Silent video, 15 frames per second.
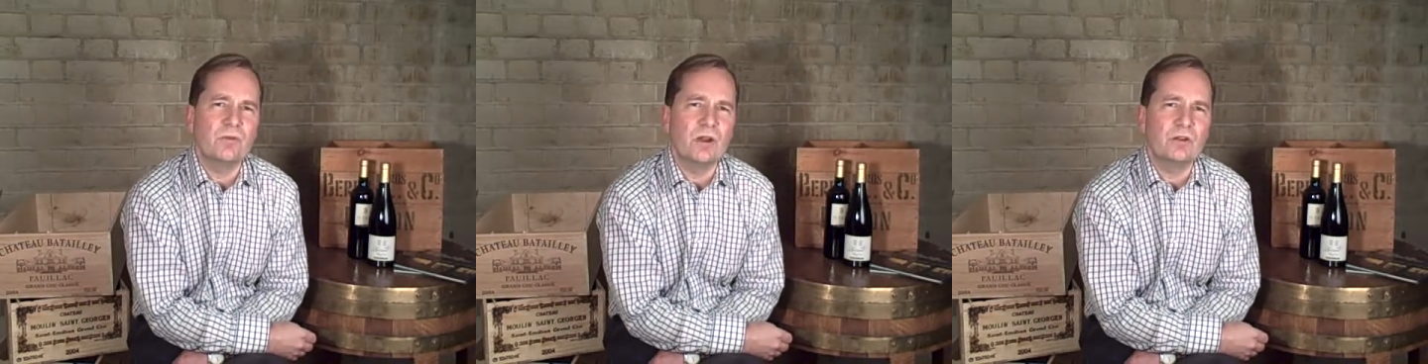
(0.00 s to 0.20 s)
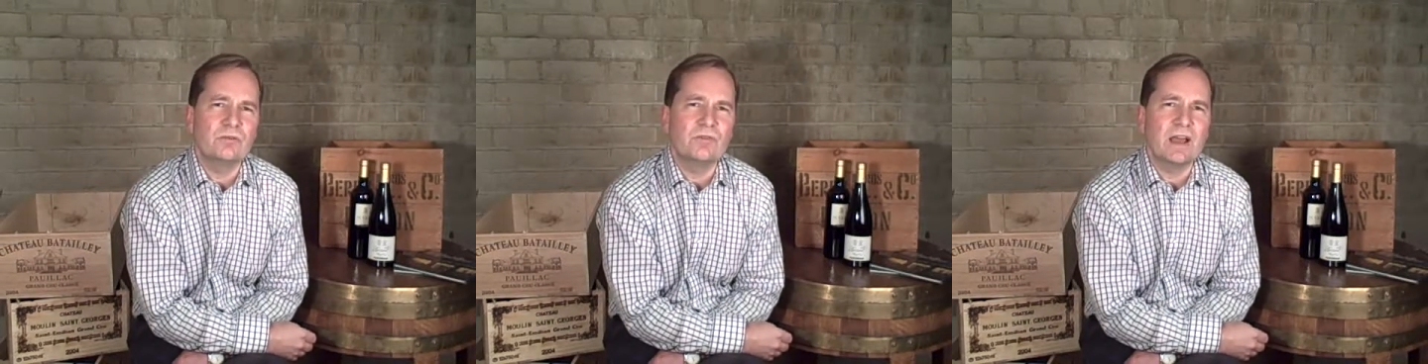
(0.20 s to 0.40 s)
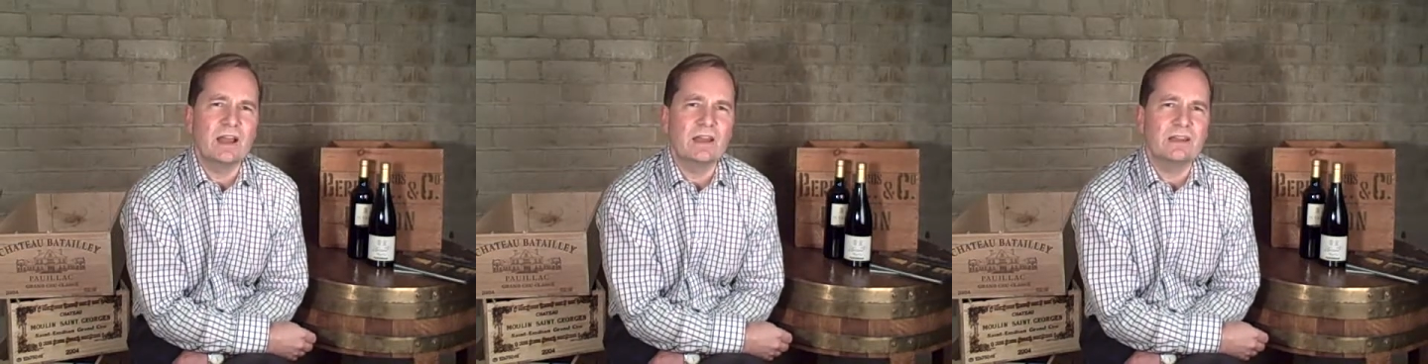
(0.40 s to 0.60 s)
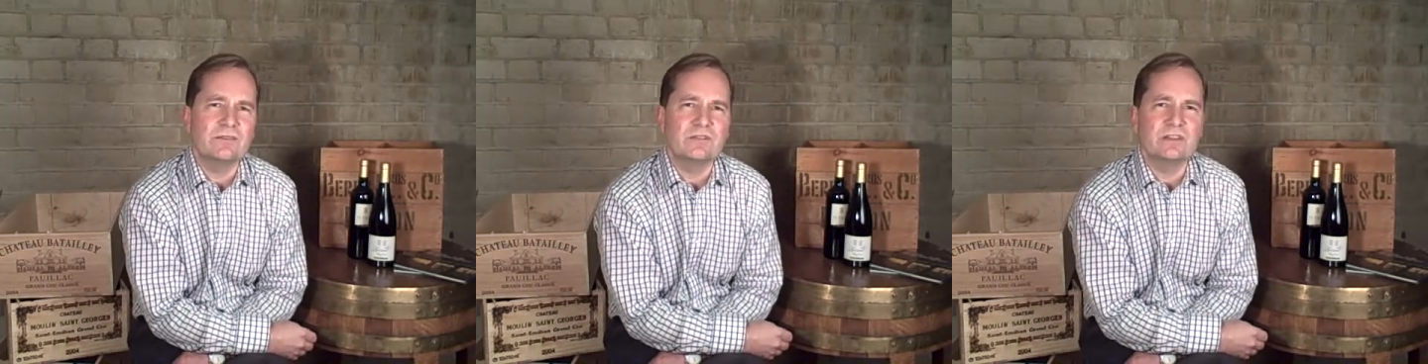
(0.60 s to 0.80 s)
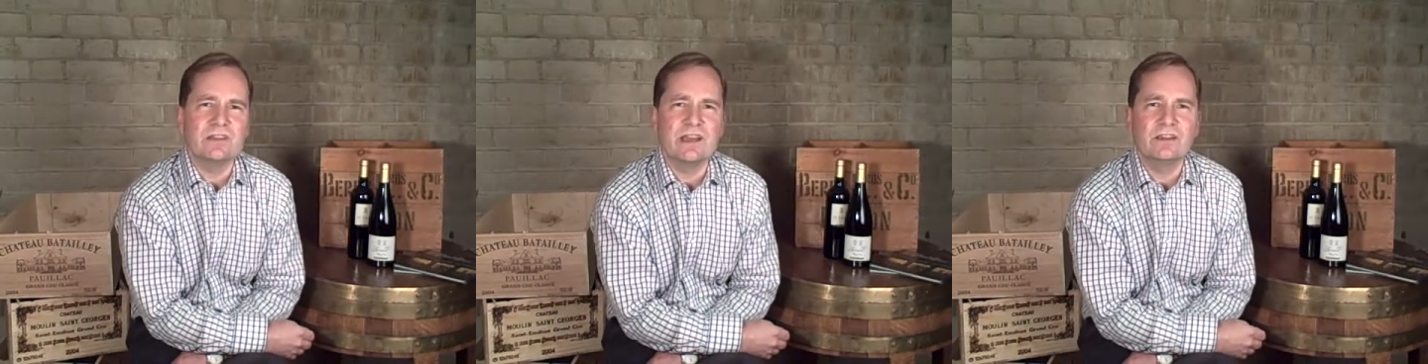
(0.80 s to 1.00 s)
Rhône Valley
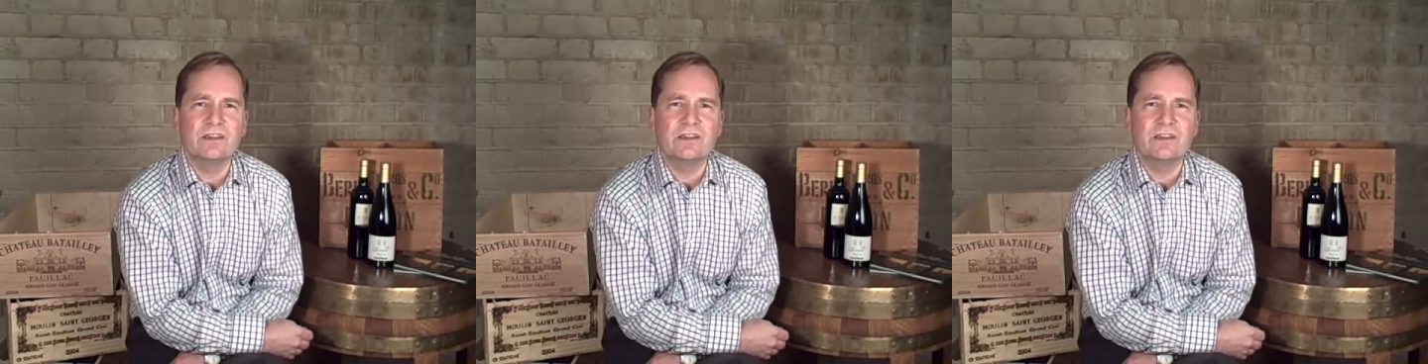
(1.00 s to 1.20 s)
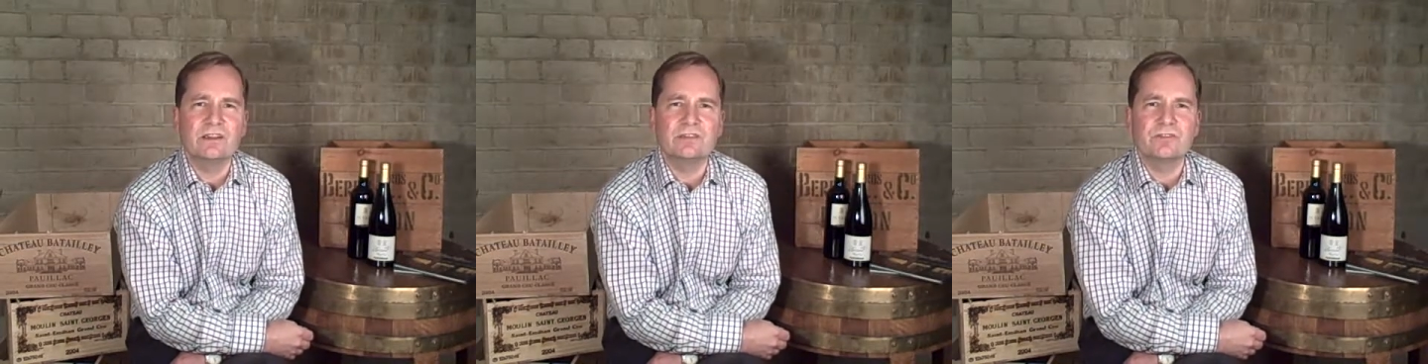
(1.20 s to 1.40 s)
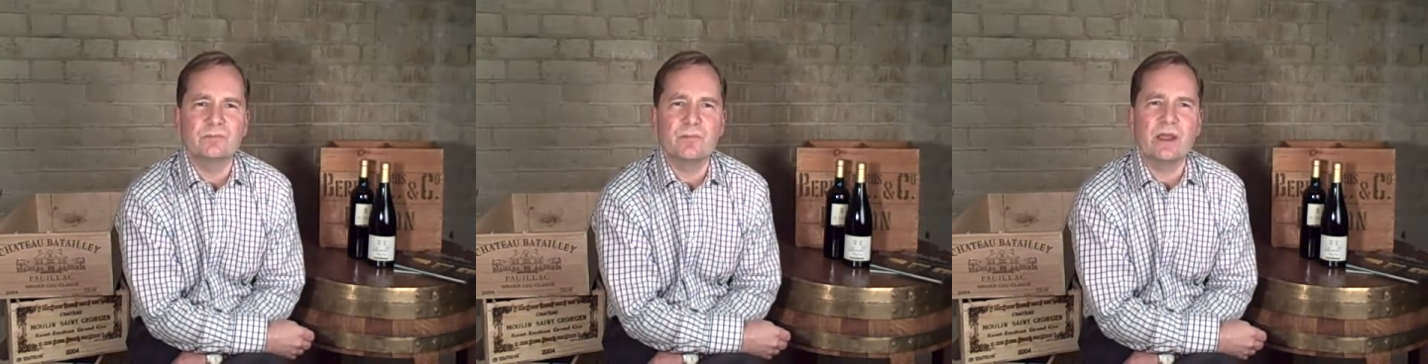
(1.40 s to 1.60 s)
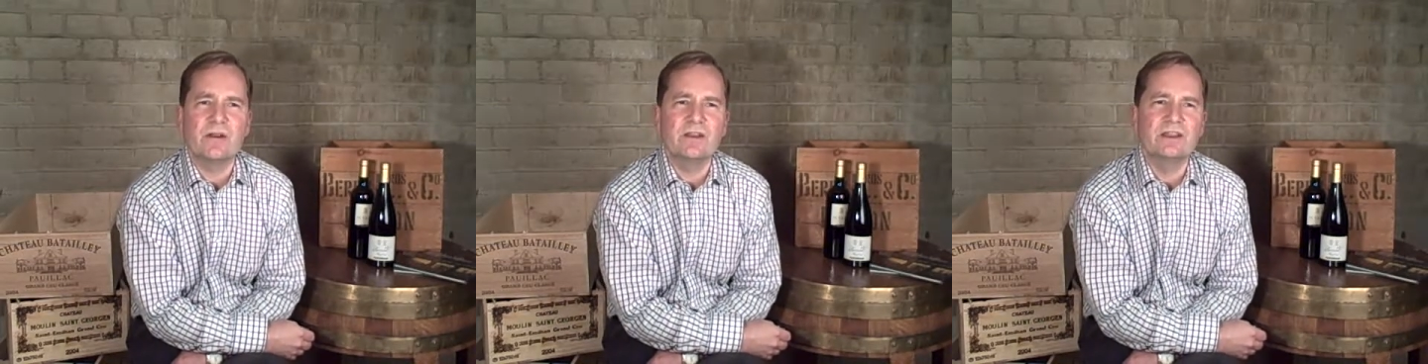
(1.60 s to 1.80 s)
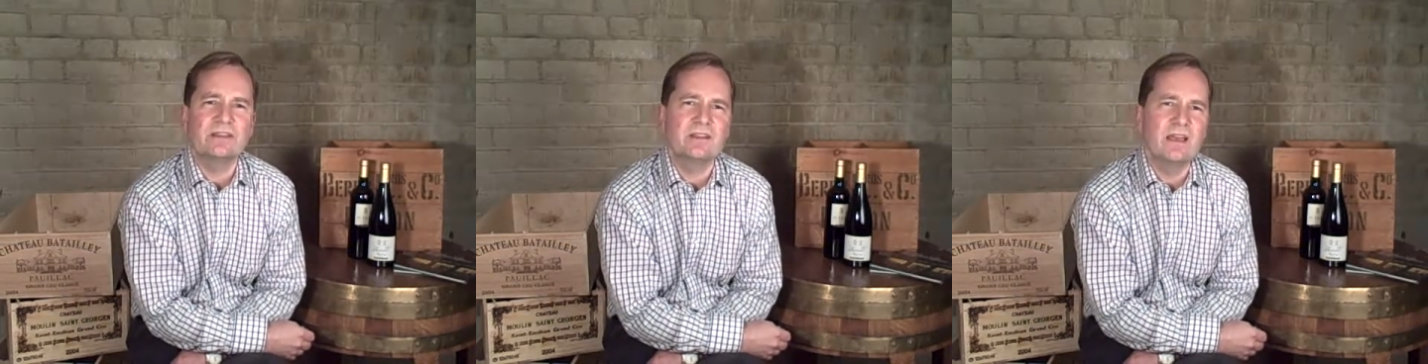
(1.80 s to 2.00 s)
for 10 years for
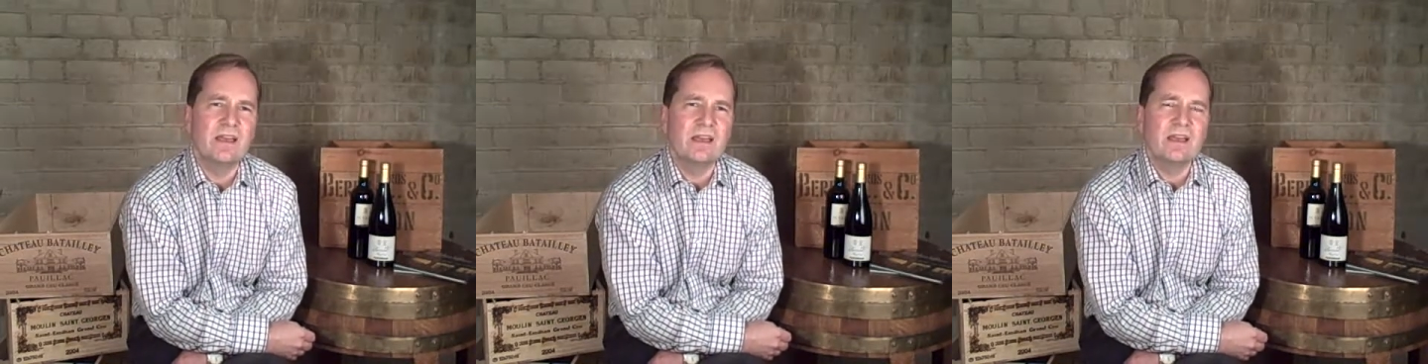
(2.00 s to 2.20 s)
Berries.